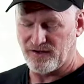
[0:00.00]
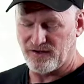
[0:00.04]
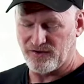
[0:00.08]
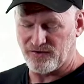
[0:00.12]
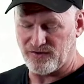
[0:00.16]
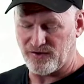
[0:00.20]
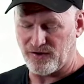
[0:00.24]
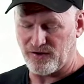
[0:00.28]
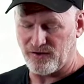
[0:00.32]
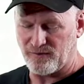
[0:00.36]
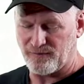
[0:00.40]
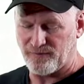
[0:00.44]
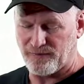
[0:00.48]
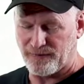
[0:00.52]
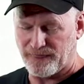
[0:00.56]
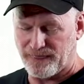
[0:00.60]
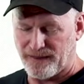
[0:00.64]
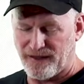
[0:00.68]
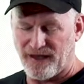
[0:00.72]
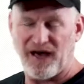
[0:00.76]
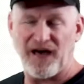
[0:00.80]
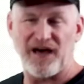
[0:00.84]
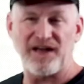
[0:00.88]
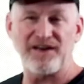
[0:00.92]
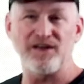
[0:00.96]
So
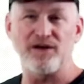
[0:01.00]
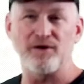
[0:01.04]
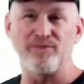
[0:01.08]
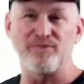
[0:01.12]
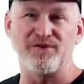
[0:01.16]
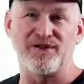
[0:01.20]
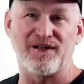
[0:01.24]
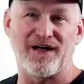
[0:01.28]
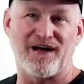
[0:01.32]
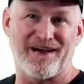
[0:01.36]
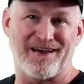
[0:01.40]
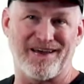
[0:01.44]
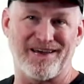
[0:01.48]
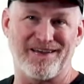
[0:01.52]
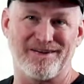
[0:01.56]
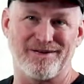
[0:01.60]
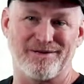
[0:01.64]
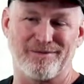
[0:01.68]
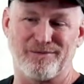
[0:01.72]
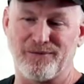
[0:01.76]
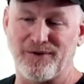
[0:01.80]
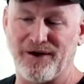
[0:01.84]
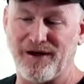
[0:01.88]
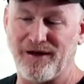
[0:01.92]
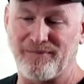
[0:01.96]
how do you apply it?
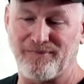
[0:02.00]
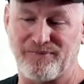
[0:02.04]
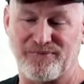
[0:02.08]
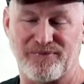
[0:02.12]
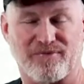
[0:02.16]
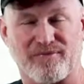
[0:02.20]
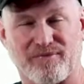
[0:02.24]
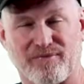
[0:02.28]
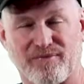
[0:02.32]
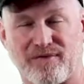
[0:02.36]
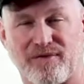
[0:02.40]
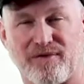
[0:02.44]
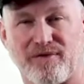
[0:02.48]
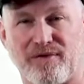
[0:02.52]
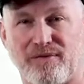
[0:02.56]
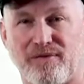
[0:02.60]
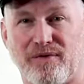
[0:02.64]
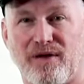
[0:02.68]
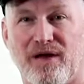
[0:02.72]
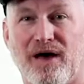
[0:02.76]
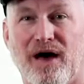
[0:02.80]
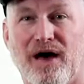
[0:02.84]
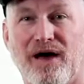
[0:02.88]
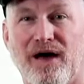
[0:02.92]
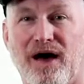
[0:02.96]
Well,
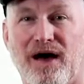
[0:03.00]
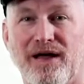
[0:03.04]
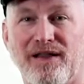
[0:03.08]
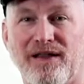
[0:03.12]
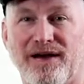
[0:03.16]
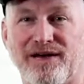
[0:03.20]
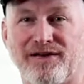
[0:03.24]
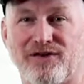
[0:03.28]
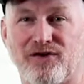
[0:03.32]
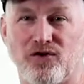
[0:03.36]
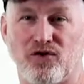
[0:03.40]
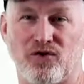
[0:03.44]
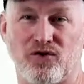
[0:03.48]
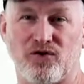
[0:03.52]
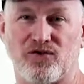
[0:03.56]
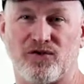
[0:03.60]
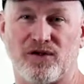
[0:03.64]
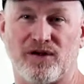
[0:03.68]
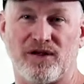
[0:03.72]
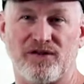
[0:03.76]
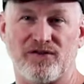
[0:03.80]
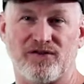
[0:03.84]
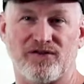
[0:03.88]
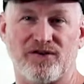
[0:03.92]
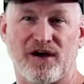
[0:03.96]
I like to use
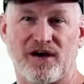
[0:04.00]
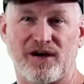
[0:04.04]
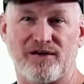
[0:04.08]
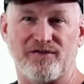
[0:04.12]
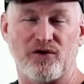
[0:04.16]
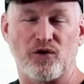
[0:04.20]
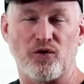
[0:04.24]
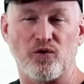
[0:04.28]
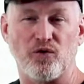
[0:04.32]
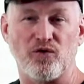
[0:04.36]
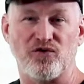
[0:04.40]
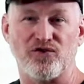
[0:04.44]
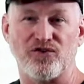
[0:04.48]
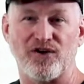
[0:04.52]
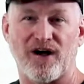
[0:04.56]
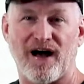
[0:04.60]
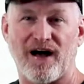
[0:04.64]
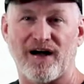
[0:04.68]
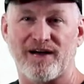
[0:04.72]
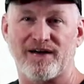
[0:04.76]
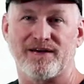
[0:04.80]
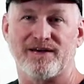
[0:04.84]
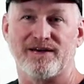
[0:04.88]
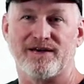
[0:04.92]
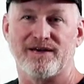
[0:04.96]
an inside of an old
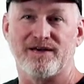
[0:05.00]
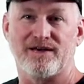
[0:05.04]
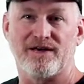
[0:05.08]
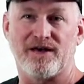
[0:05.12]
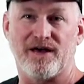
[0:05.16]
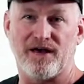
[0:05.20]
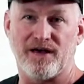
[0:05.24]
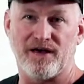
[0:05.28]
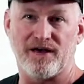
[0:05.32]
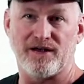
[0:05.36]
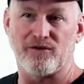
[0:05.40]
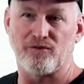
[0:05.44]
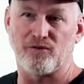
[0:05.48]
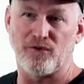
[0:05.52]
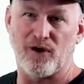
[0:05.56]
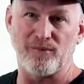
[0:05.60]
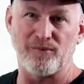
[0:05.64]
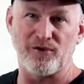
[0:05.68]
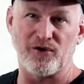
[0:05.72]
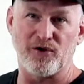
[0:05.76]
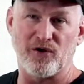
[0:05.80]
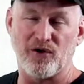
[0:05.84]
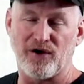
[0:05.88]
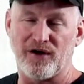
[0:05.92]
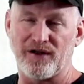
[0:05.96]
sock and
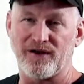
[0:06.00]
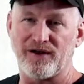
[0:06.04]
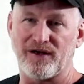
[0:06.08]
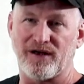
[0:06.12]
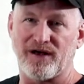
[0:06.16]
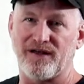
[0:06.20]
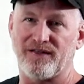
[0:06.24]
rub it on.